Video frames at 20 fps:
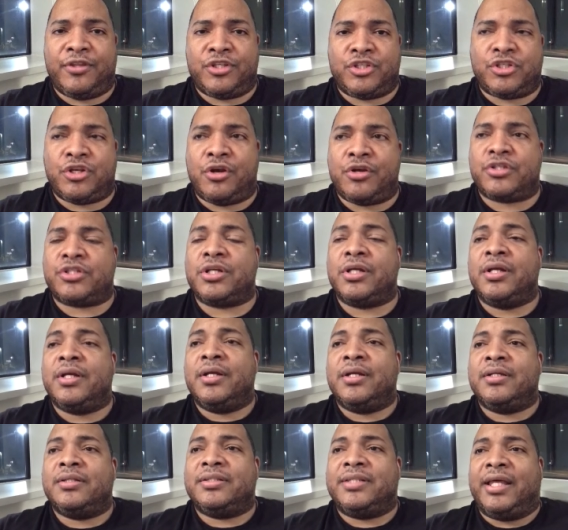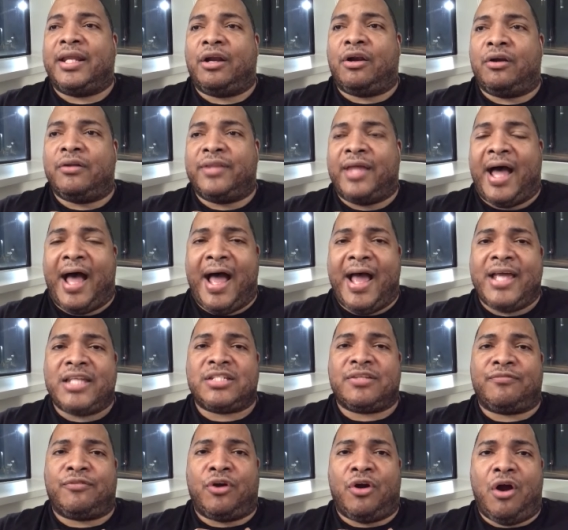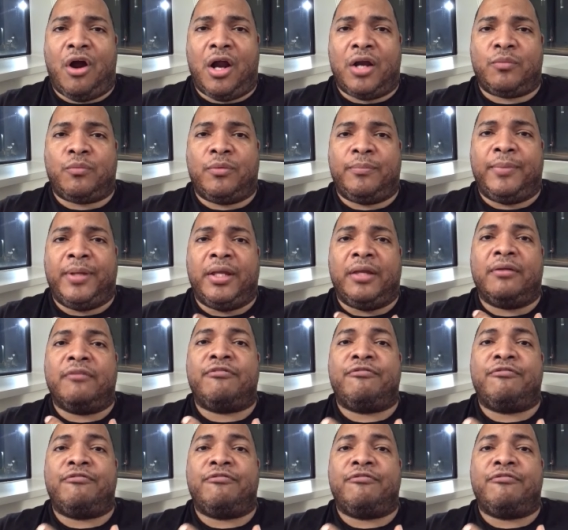the church that her, the eyes of her heart would be